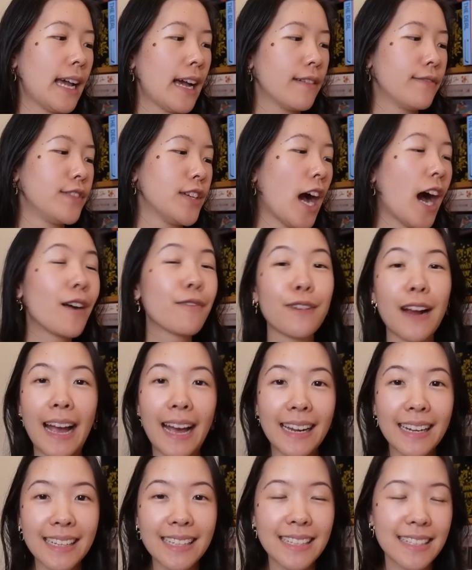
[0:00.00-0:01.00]
have not
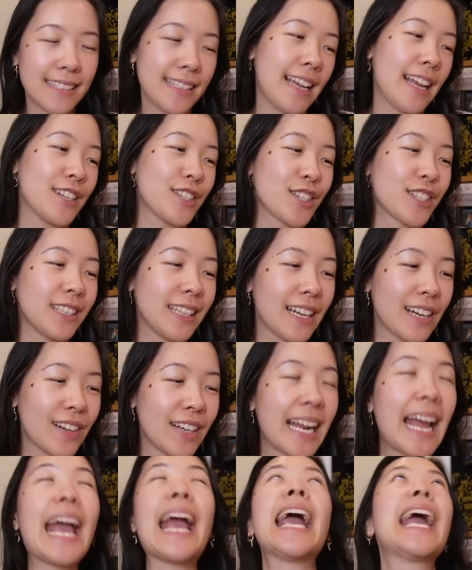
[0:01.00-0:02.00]
read Cassandra Clare
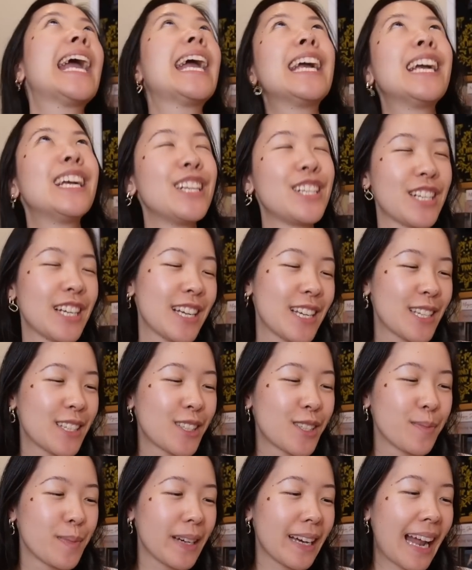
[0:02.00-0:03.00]
in
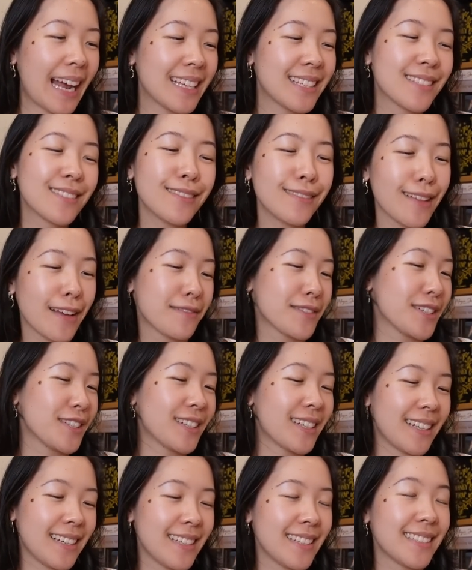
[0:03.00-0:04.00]
ages, but I still love her
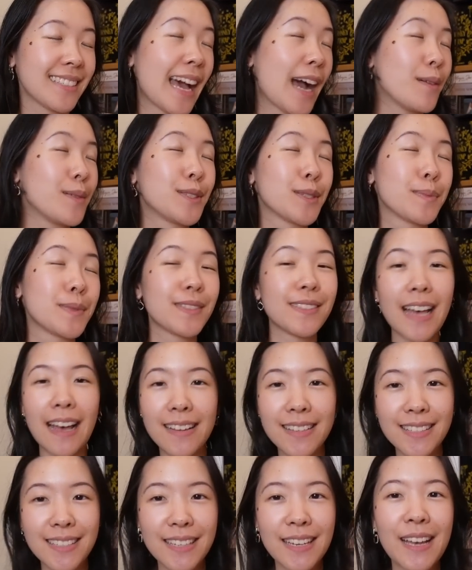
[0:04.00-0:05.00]
because I was
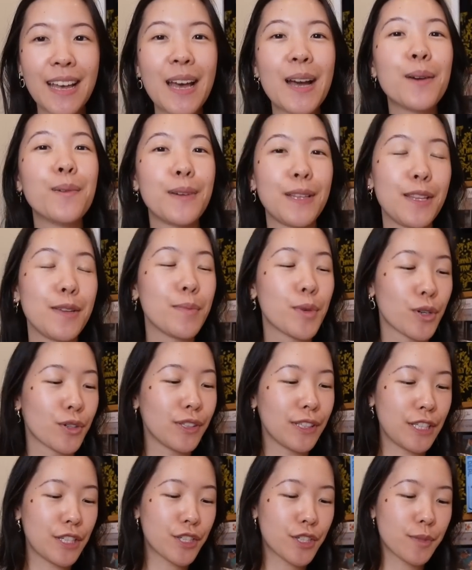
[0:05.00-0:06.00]
obsessed with the Mortal
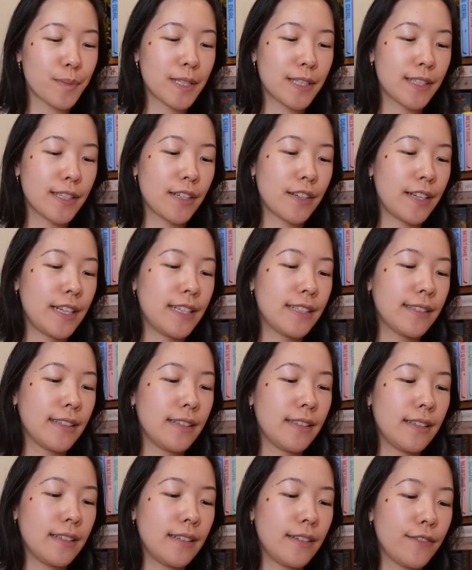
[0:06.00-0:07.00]
Instruments series
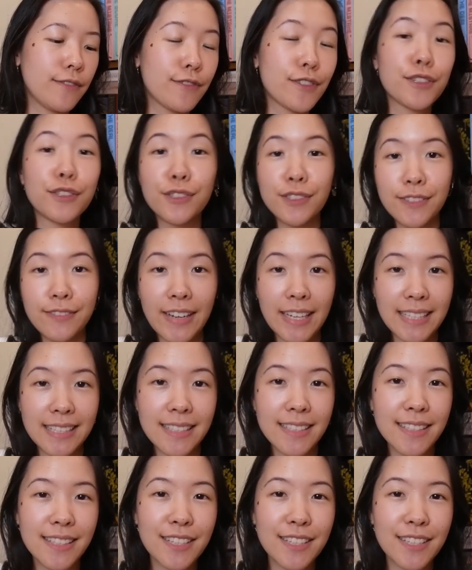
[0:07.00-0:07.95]
and the Infernal Devices